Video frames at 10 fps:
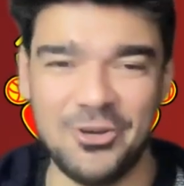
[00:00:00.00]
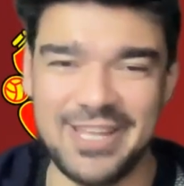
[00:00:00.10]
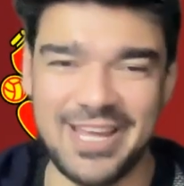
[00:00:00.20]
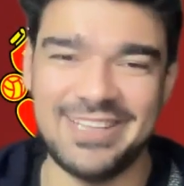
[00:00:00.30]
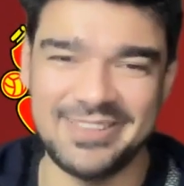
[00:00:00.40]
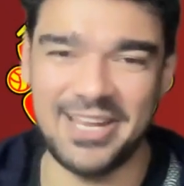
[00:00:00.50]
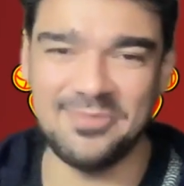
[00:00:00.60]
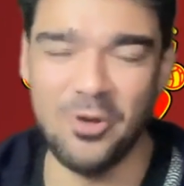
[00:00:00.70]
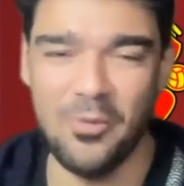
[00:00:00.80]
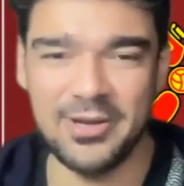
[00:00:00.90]
that
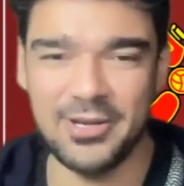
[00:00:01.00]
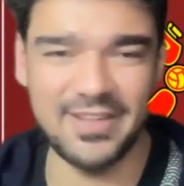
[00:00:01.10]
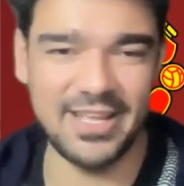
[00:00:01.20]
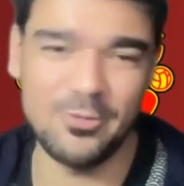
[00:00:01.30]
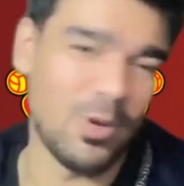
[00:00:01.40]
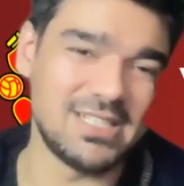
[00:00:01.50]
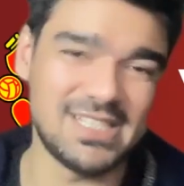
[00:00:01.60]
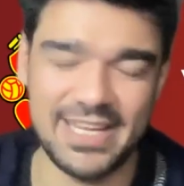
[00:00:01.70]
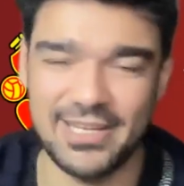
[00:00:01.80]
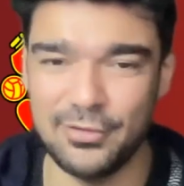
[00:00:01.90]
moment of like 1
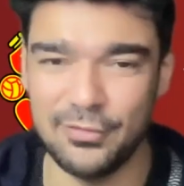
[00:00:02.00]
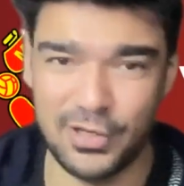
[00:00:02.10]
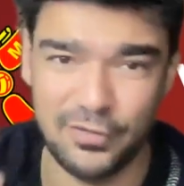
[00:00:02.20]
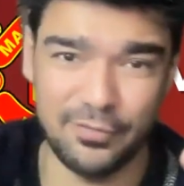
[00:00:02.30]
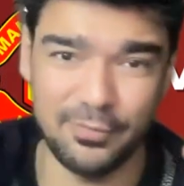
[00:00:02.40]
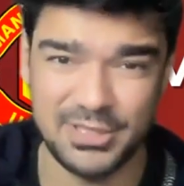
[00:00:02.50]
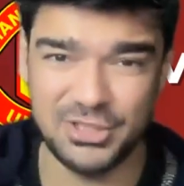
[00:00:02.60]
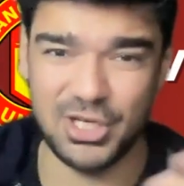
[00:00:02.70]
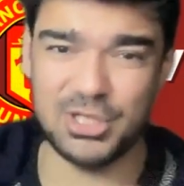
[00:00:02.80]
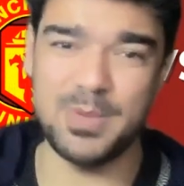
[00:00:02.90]
second of kind of
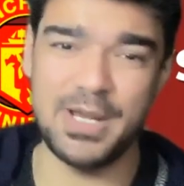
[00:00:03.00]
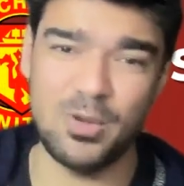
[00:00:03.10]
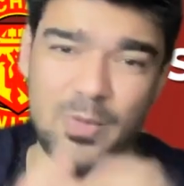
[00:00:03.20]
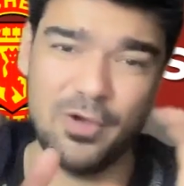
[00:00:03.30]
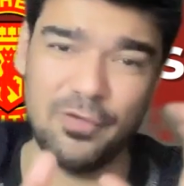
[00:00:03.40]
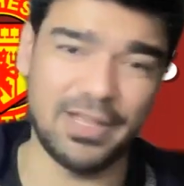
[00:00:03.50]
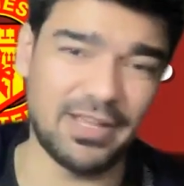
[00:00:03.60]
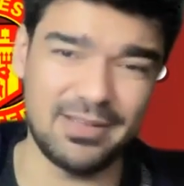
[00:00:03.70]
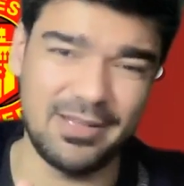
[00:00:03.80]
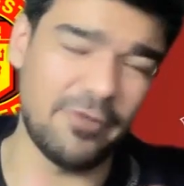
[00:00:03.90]
misjudgment in a way of
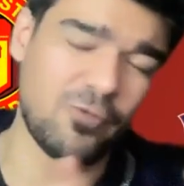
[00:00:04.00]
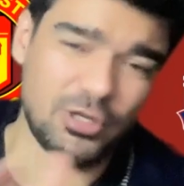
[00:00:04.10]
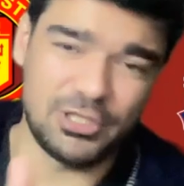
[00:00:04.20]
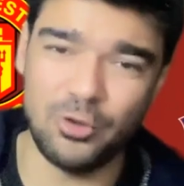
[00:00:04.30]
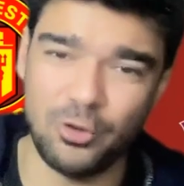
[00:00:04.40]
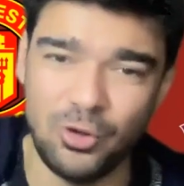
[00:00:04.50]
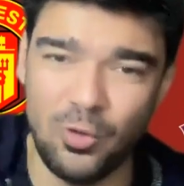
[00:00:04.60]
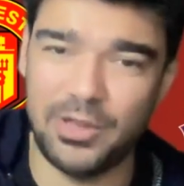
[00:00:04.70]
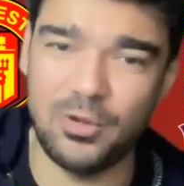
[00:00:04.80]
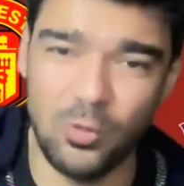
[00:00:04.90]
like, of course you don't know
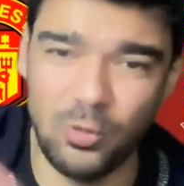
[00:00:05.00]
when you're